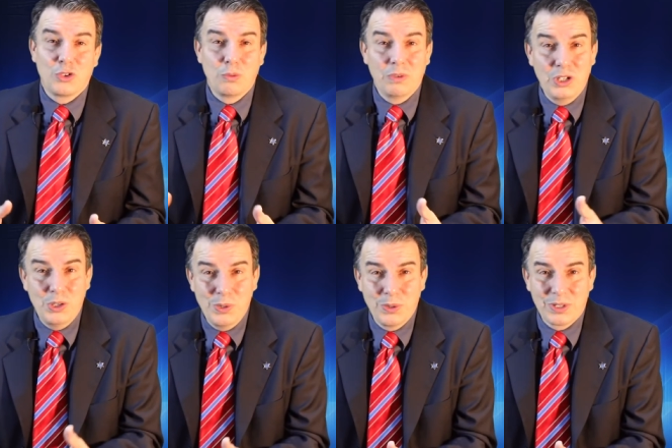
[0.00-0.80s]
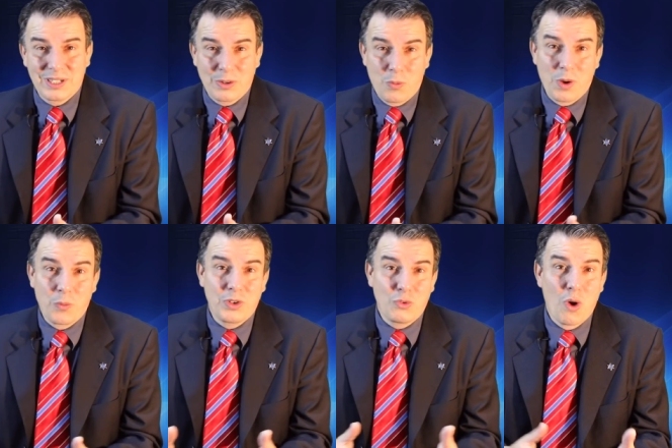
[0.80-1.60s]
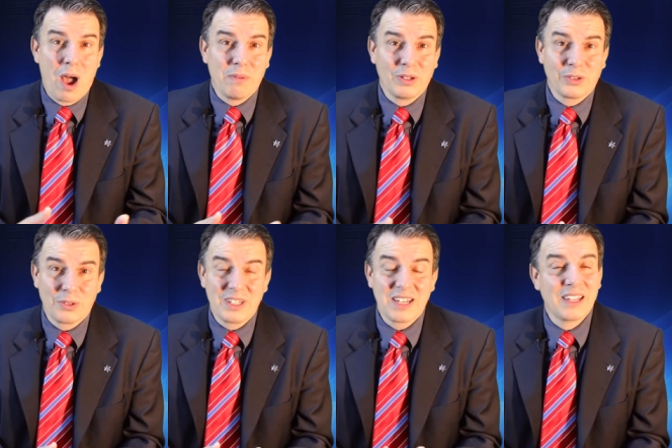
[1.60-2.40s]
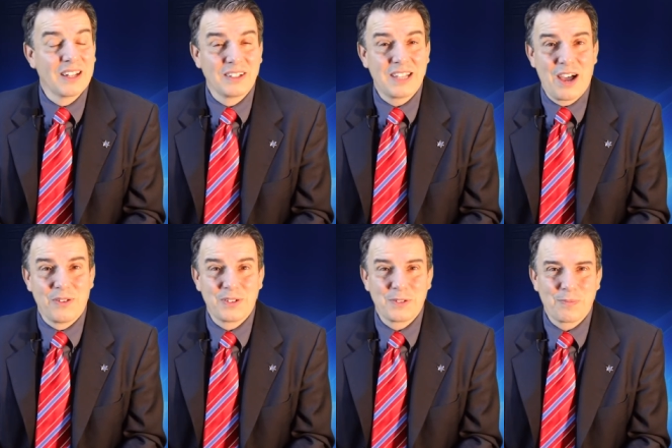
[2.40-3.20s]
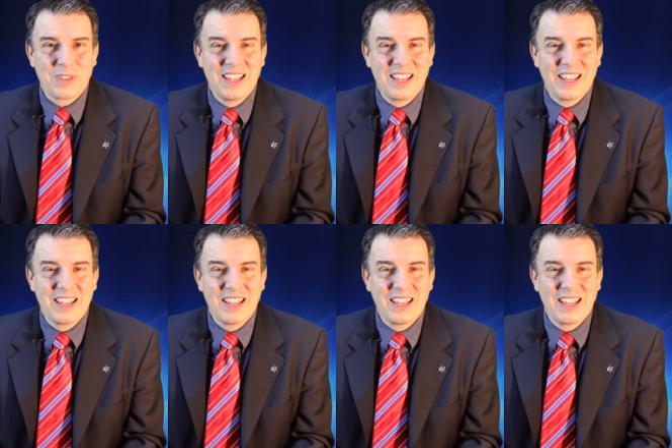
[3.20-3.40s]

to be used when we travel to these little towns.